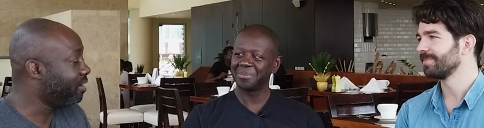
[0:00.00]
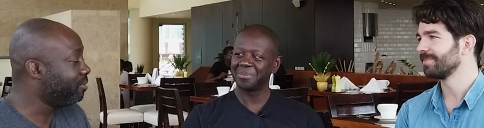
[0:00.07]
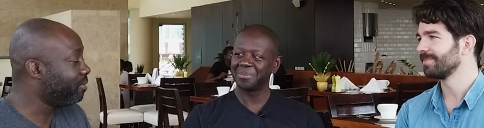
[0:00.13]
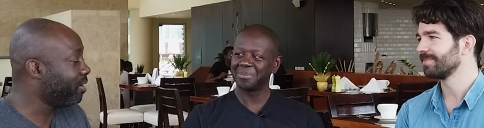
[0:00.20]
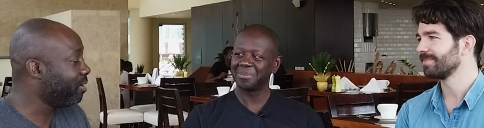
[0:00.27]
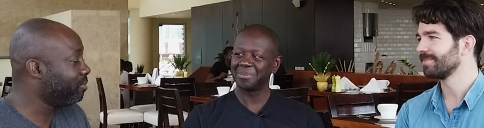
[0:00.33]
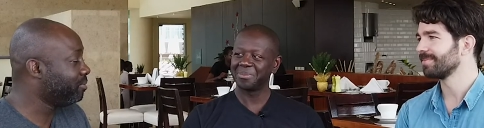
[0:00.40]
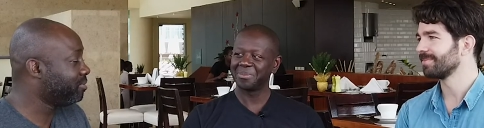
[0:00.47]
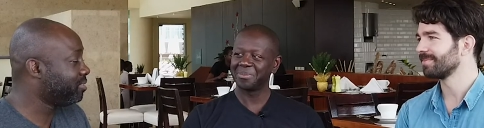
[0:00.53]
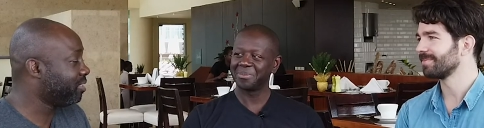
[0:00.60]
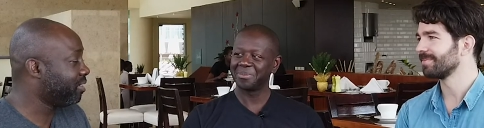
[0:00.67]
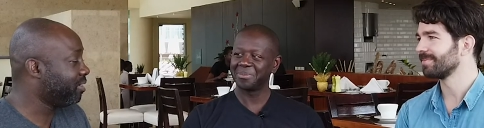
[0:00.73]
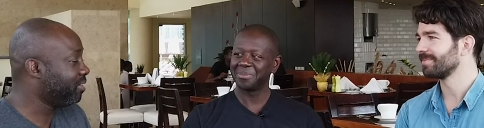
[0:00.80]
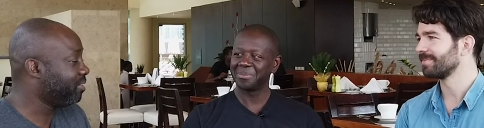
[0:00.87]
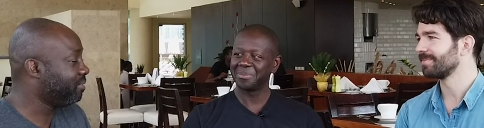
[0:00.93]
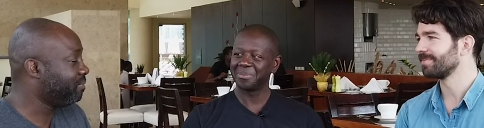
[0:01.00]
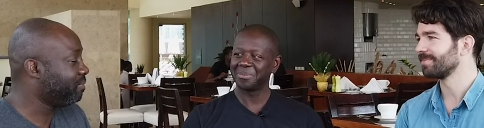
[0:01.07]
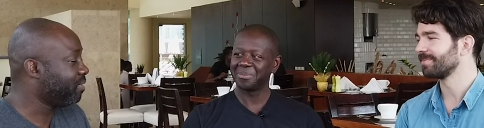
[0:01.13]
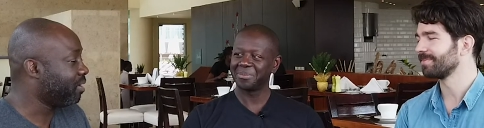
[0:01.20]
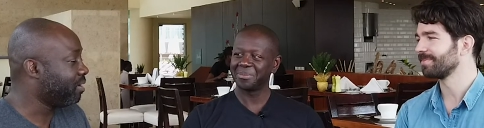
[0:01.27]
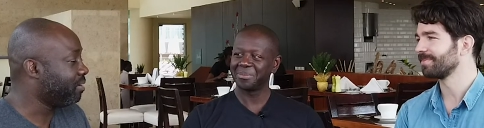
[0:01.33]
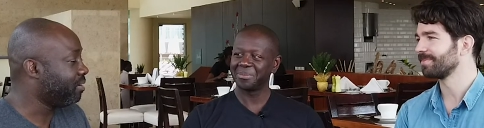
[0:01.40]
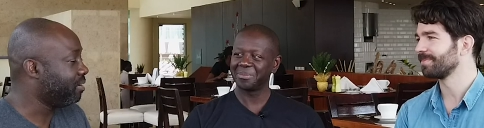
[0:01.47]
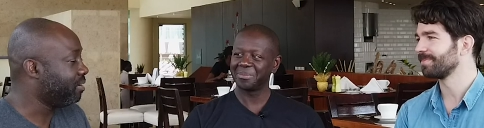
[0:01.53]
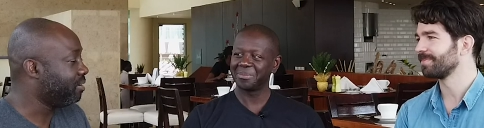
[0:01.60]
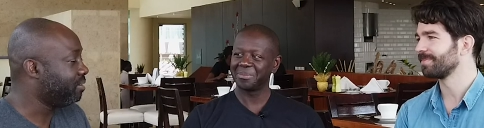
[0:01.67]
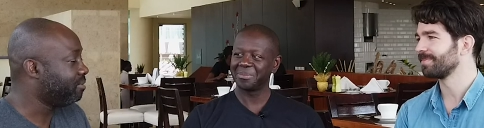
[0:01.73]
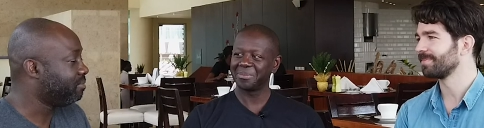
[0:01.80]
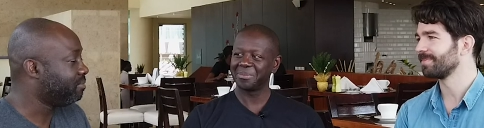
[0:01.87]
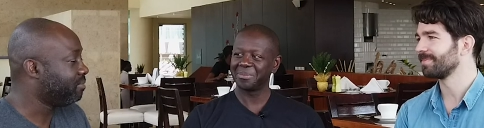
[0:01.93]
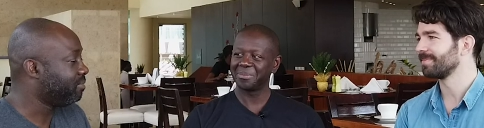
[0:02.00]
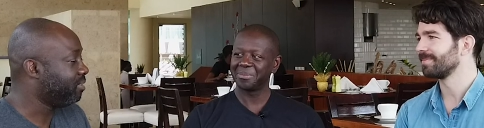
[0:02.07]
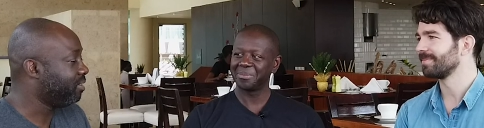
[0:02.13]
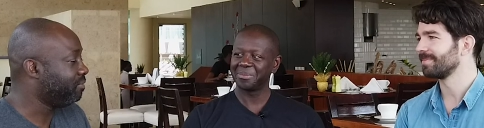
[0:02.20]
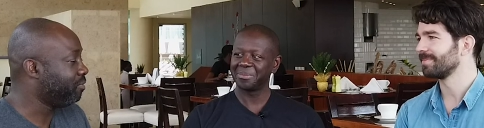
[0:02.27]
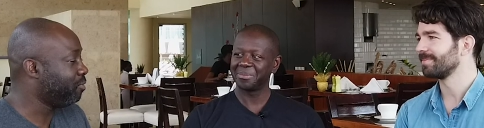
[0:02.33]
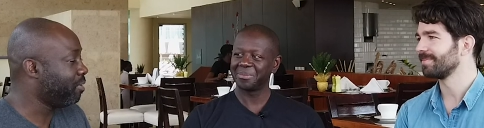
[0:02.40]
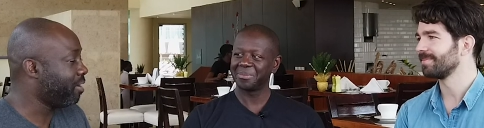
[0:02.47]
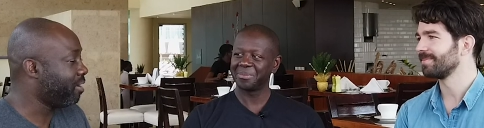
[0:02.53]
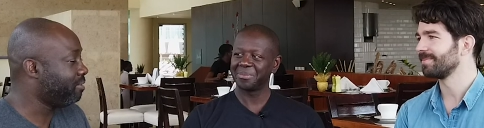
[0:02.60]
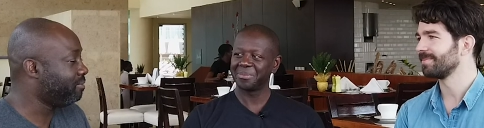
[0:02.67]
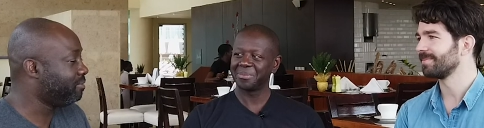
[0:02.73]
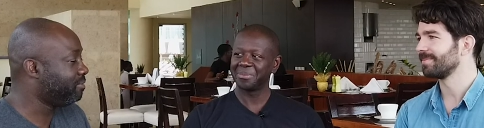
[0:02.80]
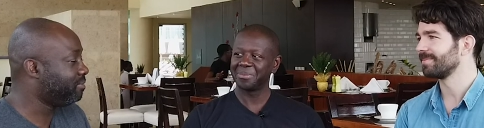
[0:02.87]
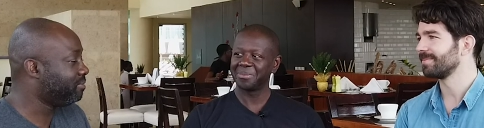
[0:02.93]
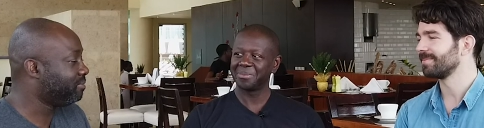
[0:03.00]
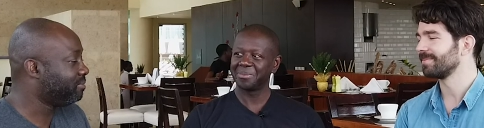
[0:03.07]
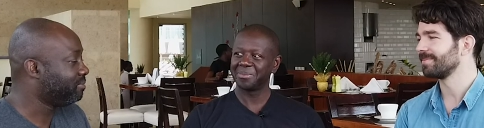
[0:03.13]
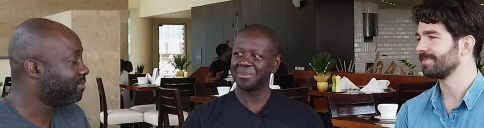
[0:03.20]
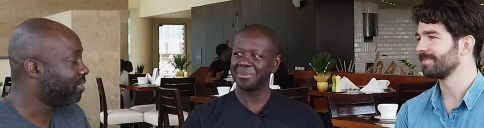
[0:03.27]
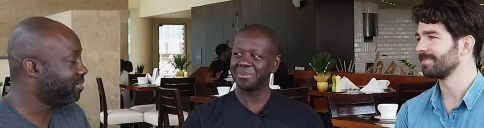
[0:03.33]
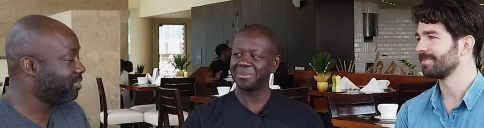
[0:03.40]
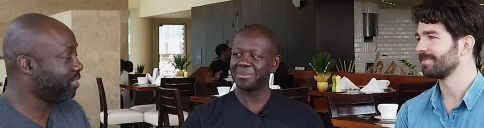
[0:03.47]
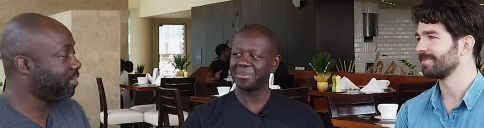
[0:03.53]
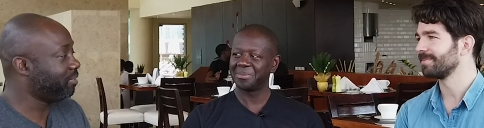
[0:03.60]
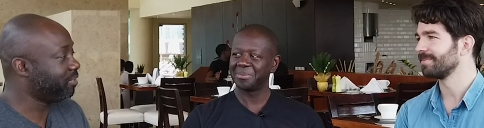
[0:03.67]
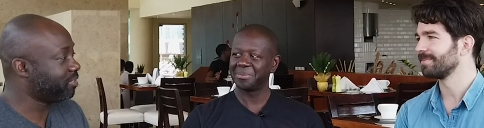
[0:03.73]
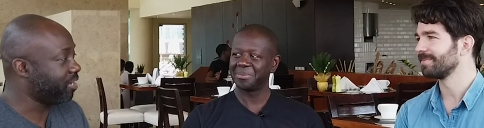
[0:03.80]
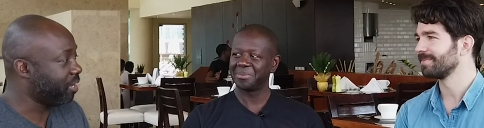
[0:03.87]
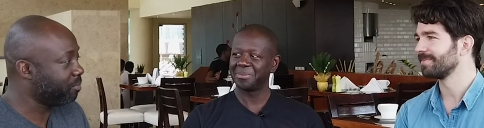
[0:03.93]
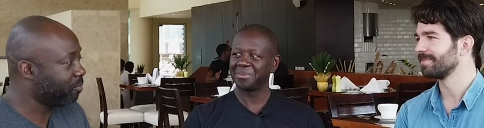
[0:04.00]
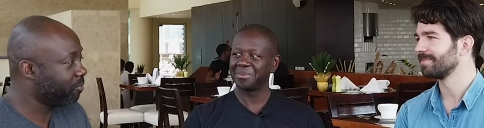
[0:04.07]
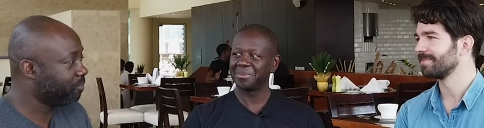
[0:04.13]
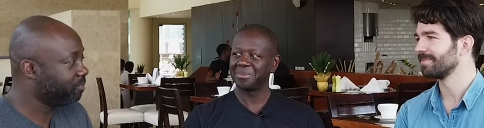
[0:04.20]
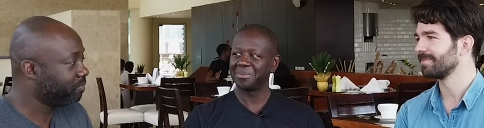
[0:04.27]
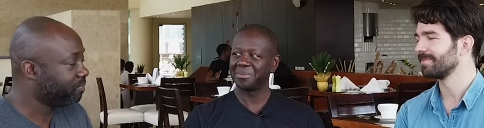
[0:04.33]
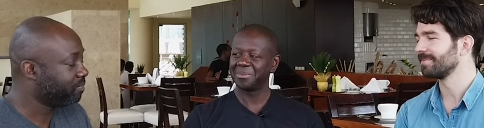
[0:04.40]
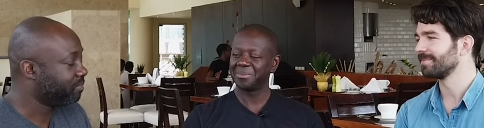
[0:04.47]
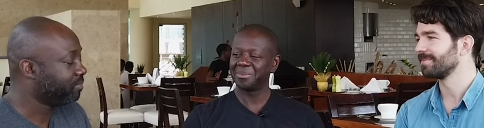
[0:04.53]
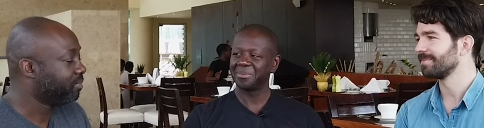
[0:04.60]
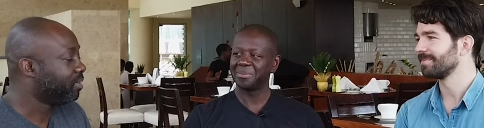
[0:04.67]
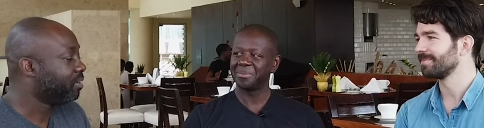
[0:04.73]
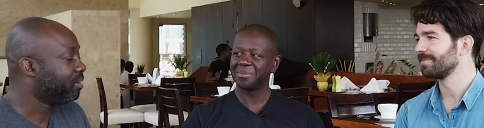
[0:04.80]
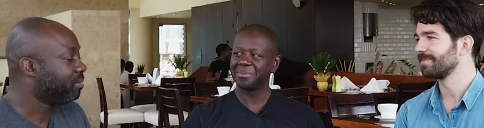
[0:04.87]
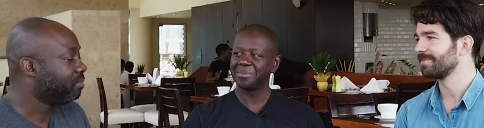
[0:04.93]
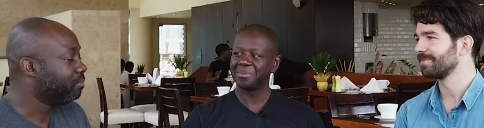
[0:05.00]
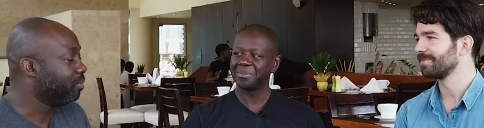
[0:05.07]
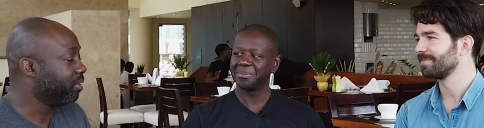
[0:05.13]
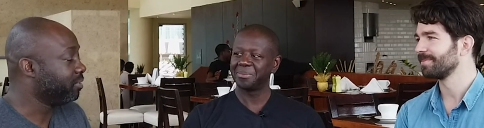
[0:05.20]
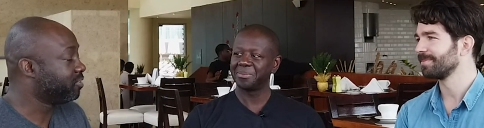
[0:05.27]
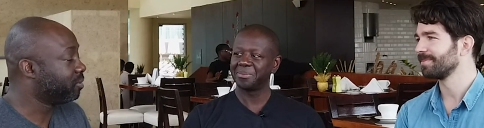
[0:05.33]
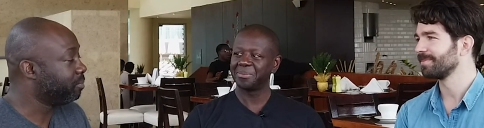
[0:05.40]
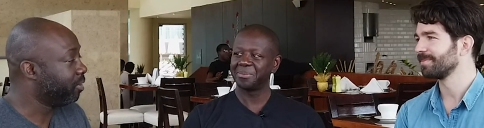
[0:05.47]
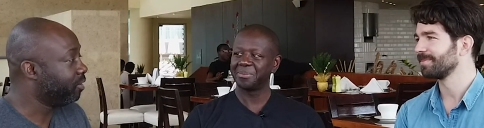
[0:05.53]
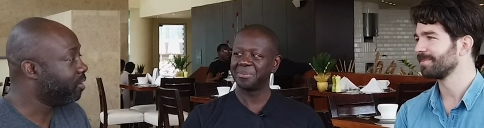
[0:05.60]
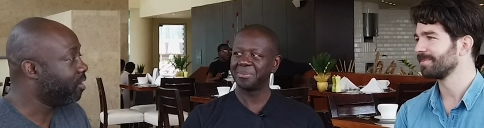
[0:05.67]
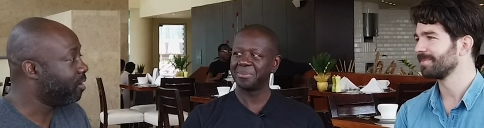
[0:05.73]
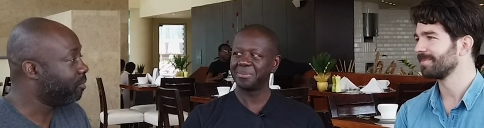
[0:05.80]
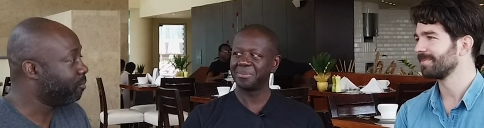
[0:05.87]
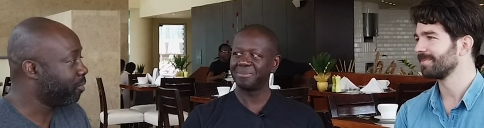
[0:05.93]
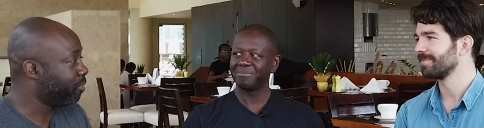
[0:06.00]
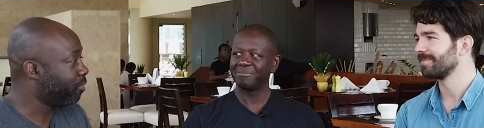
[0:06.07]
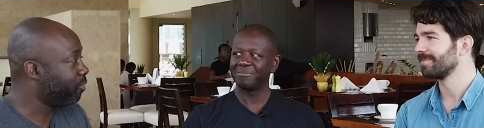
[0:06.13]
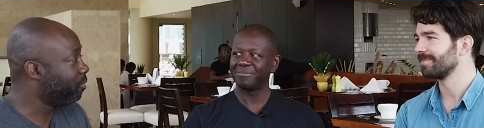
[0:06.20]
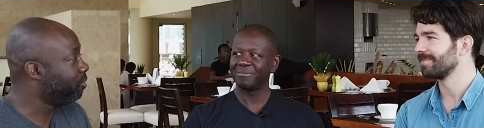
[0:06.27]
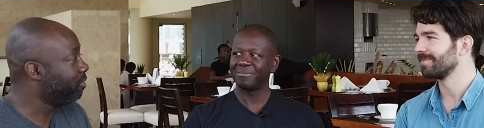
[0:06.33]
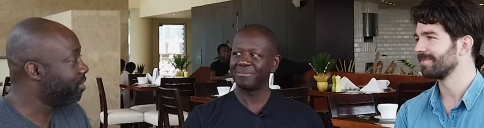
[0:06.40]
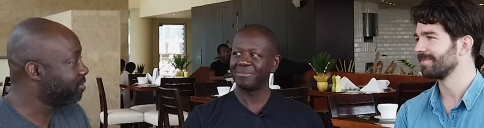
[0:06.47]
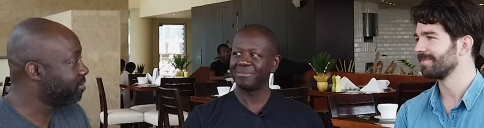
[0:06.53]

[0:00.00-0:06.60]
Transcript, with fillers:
Speaker 1: I, I would say uh, if you have a seat at the table, bring somebody along with you who